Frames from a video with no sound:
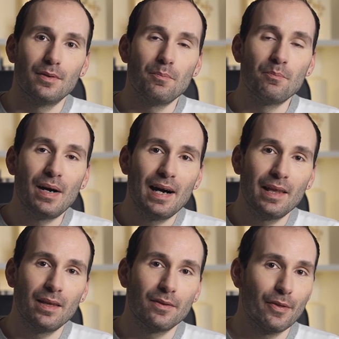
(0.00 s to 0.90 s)

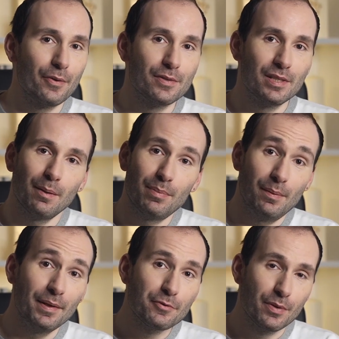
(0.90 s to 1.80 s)
buying those
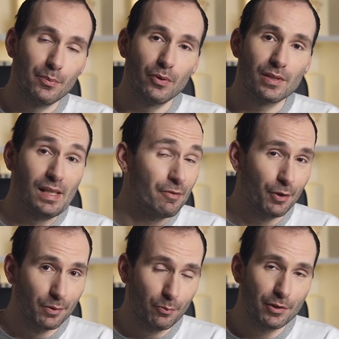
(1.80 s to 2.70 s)
supplementary books if
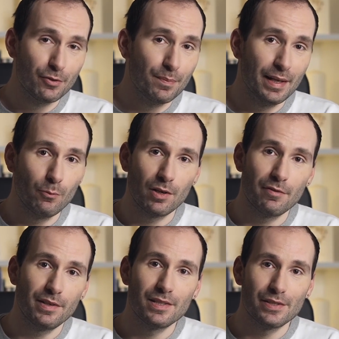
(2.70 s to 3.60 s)
you only want to play one
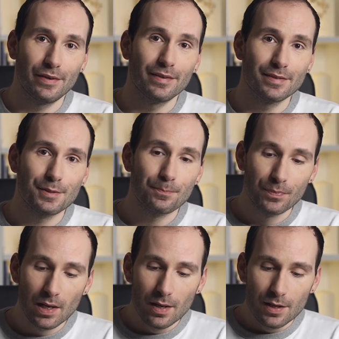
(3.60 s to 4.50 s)
of each songs.
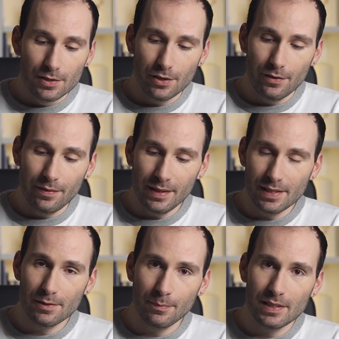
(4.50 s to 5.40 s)
So
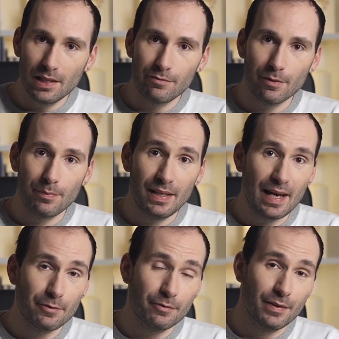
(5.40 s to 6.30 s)
this is missing from
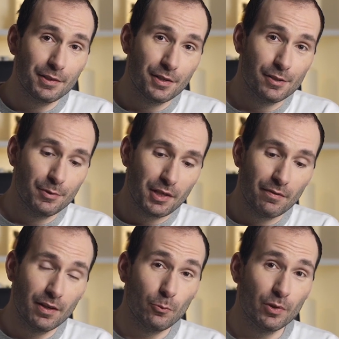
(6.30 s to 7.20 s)
Piano Adventures, which I
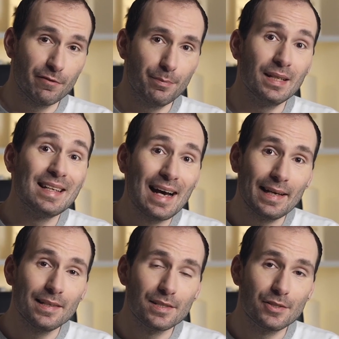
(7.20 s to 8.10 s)
think would have been
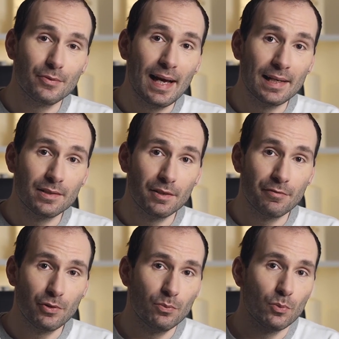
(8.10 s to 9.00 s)
nice to add a
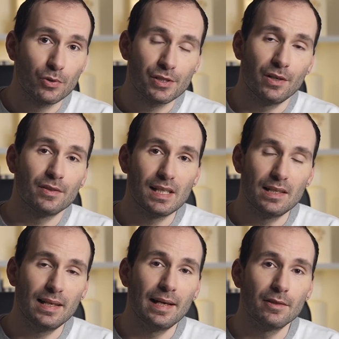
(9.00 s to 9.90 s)
few more songs
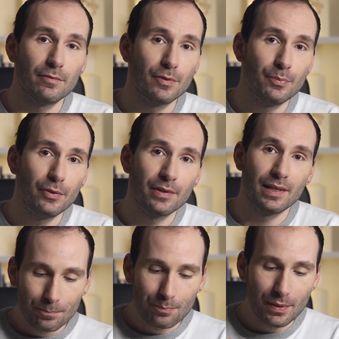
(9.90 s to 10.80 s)
at the end of the book.
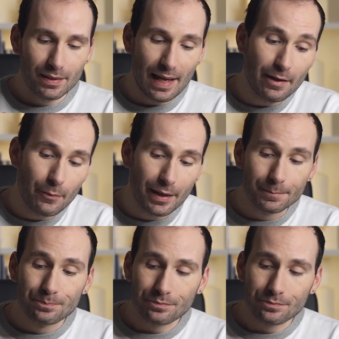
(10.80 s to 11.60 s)
But anyway,